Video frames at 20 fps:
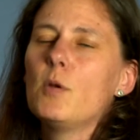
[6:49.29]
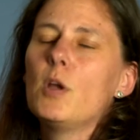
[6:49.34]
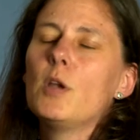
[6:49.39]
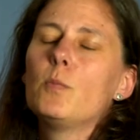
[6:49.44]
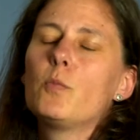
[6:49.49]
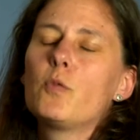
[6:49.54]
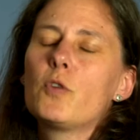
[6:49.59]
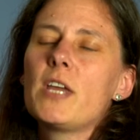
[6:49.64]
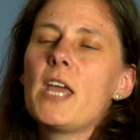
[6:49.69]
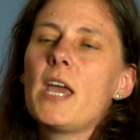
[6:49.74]

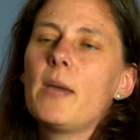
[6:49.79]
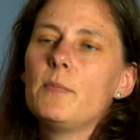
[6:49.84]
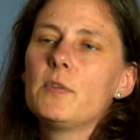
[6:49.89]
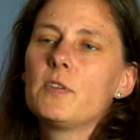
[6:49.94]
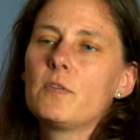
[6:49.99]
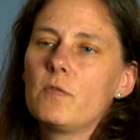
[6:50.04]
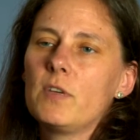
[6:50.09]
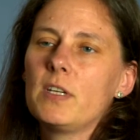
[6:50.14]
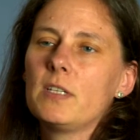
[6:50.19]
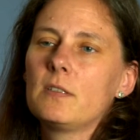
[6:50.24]
and
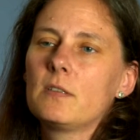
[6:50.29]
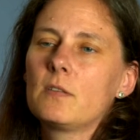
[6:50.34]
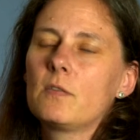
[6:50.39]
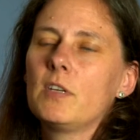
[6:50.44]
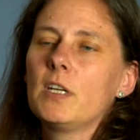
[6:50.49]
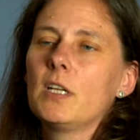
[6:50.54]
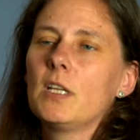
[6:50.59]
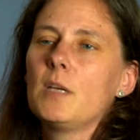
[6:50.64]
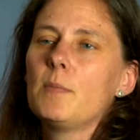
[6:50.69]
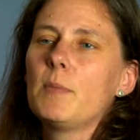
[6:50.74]
preempt risk
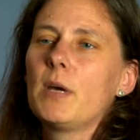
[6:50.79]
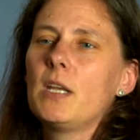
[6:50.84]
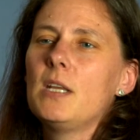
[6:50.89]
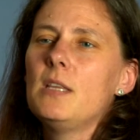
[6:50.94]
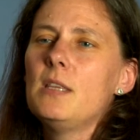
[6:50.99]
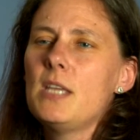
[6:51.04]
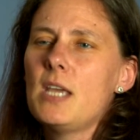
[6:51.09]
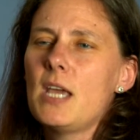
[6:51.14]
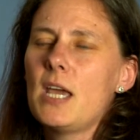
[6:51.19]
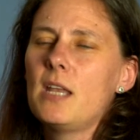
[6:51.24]
really but
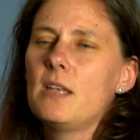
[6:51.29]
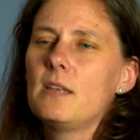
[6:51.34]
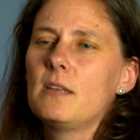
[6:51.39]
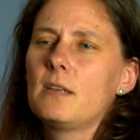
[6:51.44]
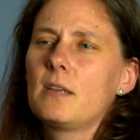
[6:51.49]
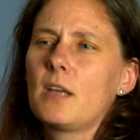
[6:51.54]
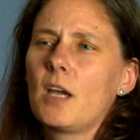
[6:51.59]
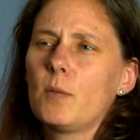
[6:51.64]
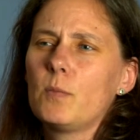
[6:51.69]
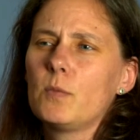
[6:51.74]
in the end
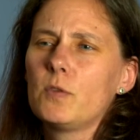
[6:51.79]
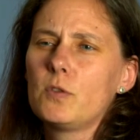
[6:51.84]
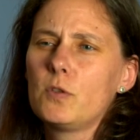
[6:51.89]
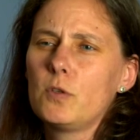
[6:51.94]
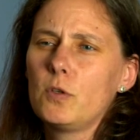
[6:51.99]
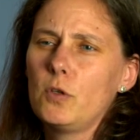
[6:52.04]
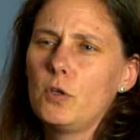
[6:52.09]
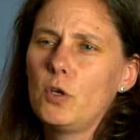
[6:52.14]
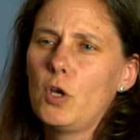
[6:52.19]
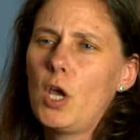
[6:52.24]
it comes
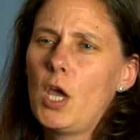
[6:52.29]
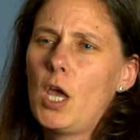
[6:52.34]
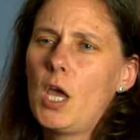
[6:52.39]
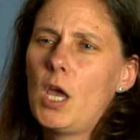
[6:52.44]
to